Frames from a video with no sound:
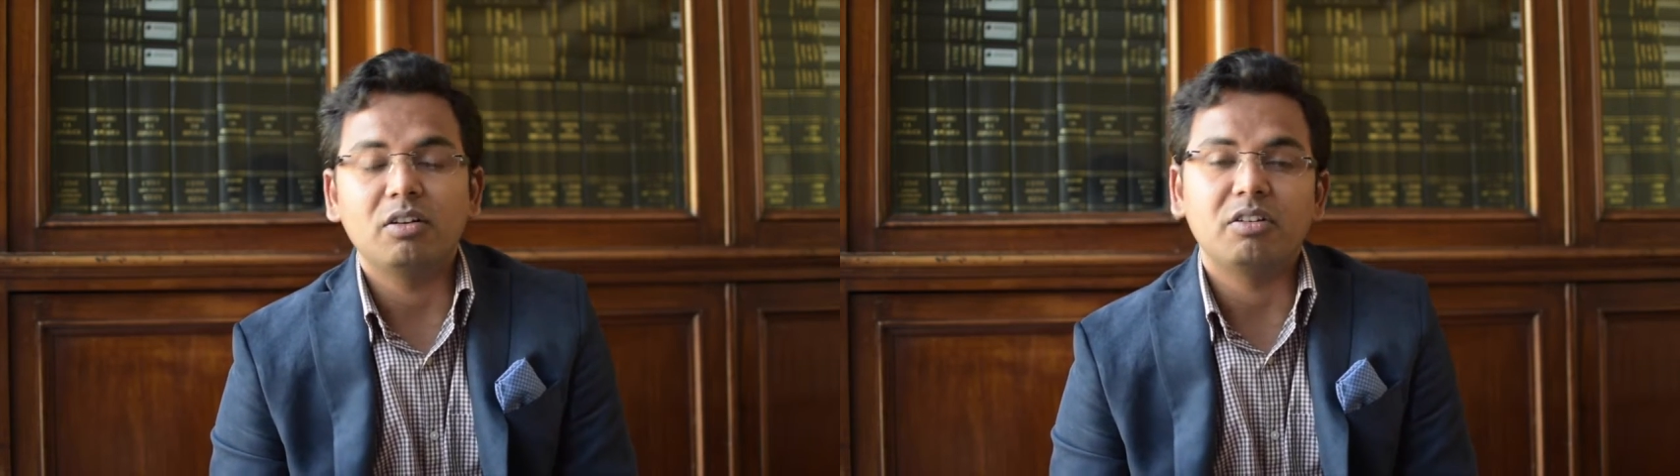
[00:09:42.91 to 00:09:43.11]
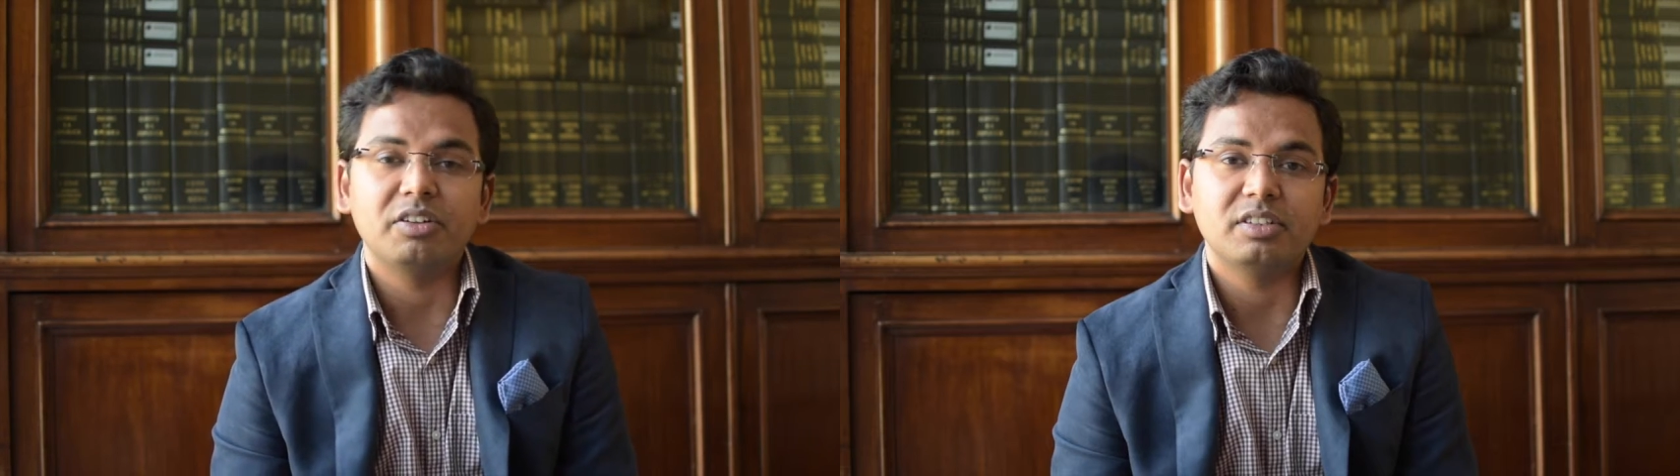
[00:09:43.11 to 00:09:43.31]

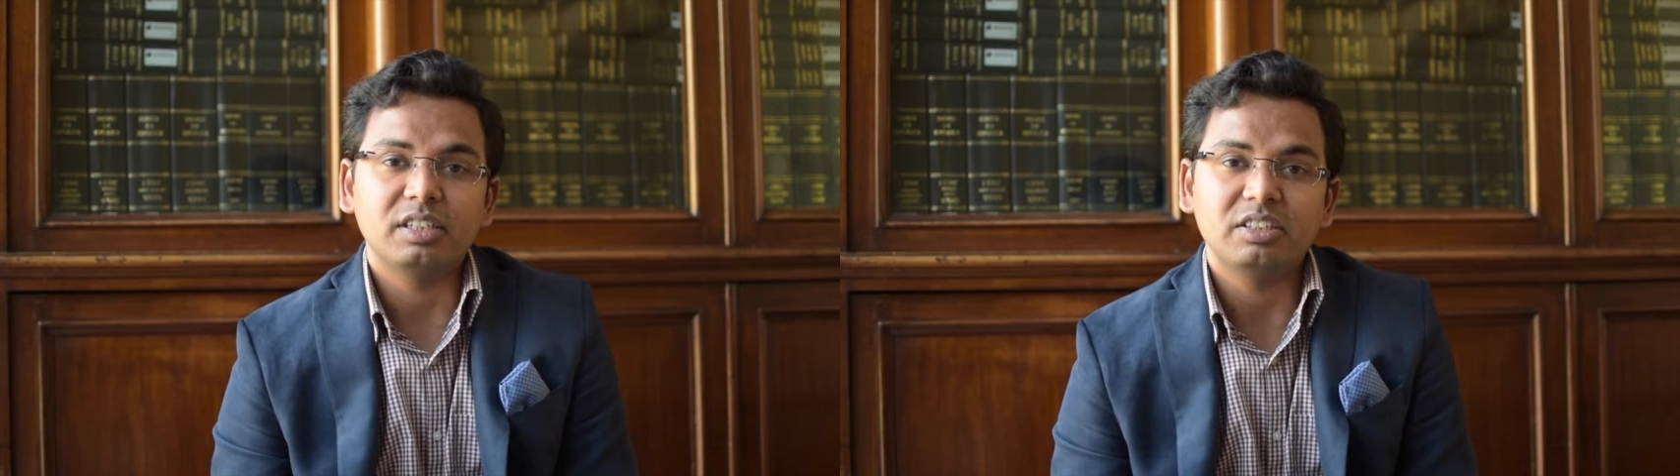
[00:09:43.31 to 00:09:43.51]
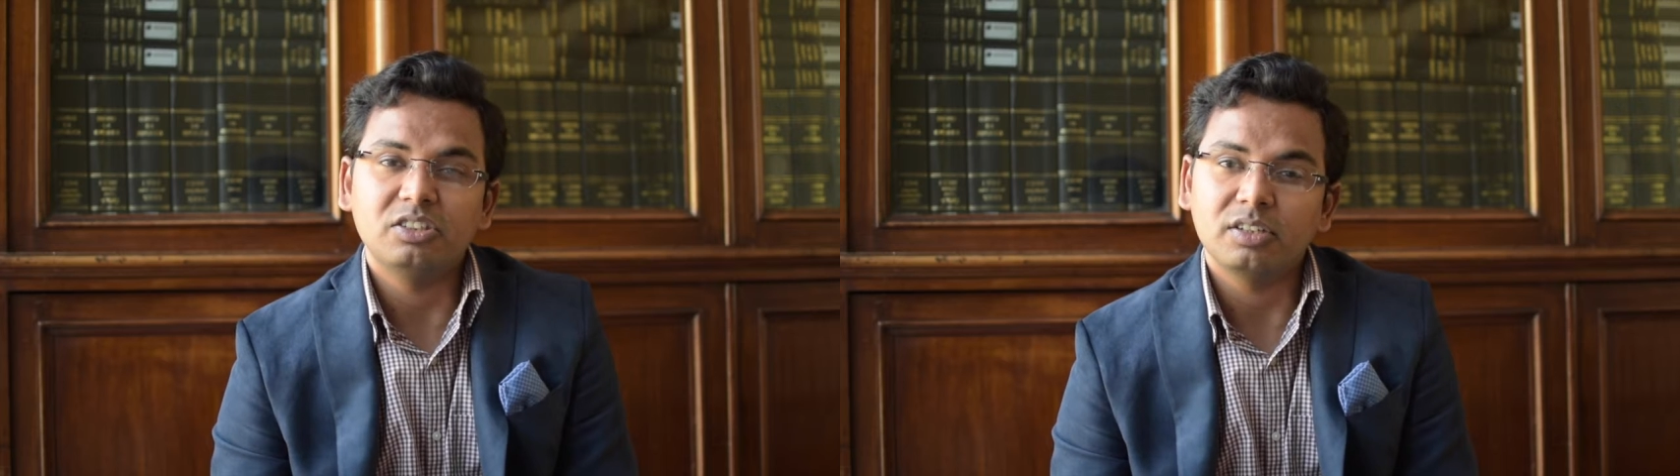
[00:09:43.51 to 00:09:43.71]
or is
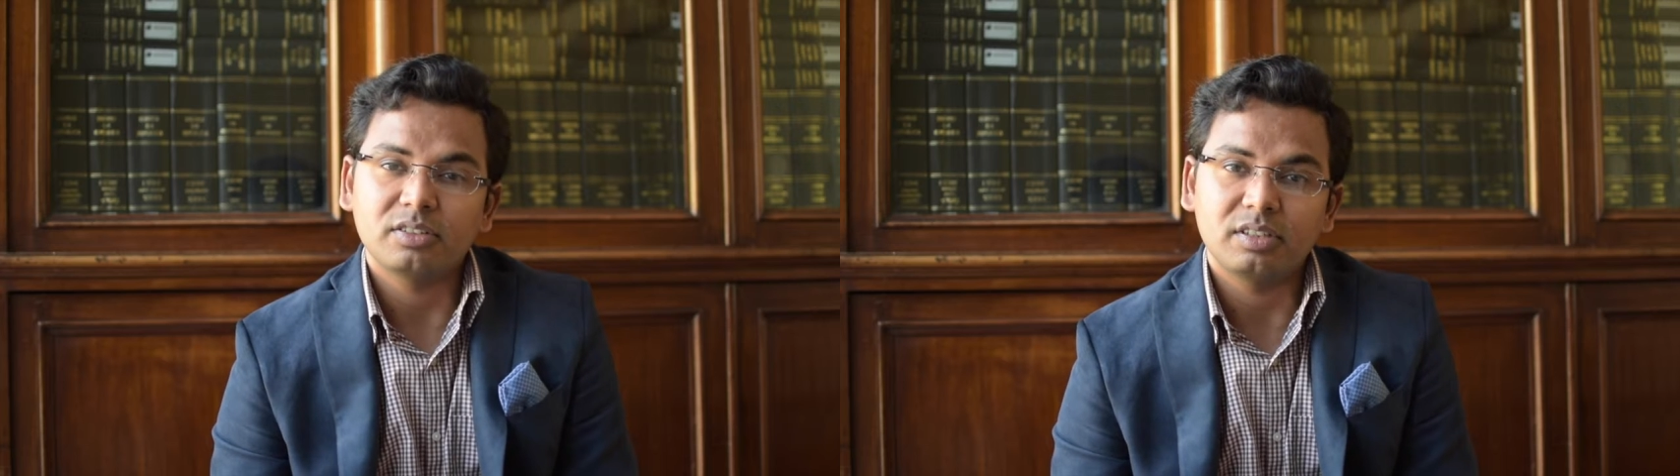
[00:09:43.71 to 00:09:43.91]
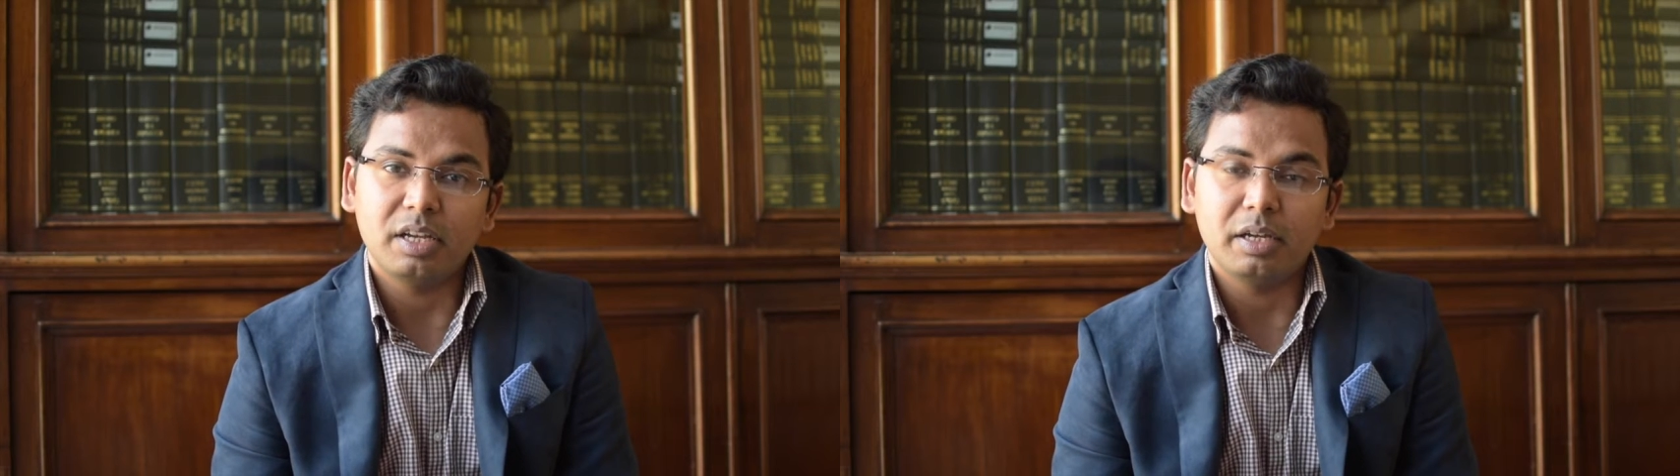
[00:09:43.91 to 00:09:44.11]
it
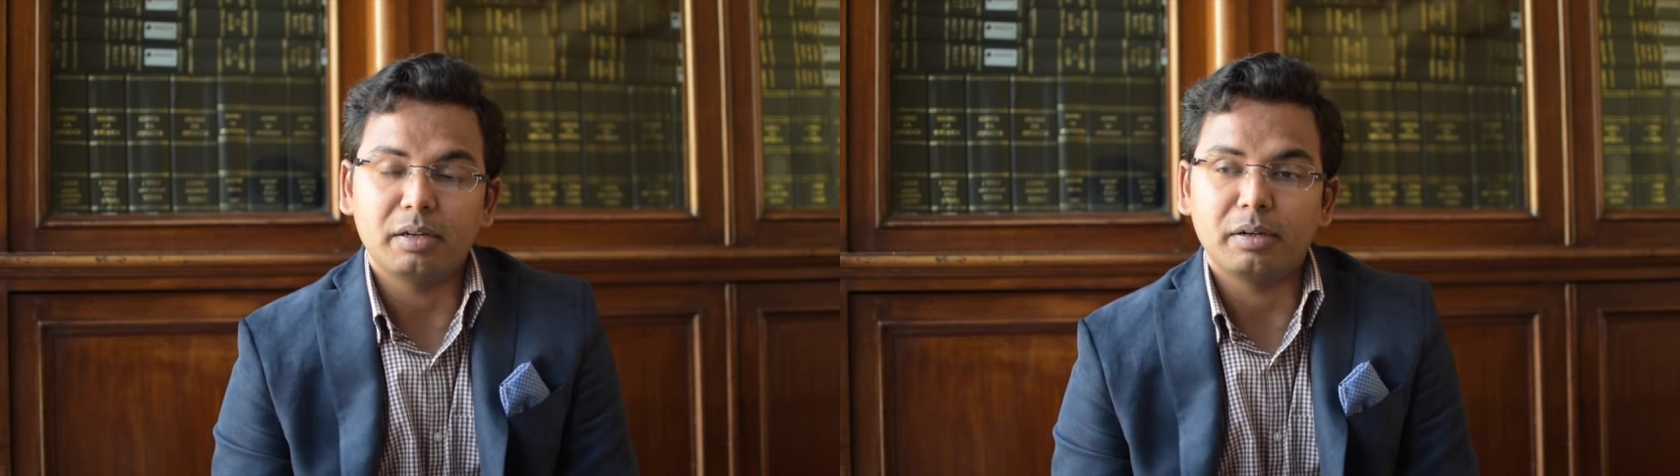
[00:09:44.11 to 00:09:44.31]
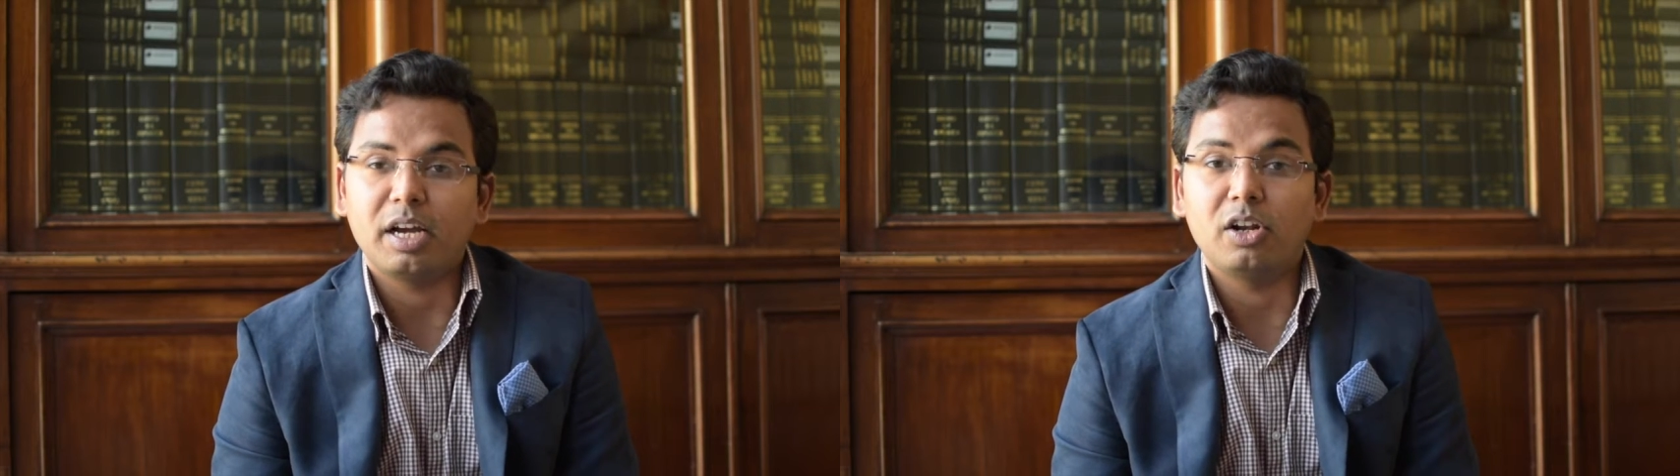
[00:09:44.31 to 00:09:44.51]
just kind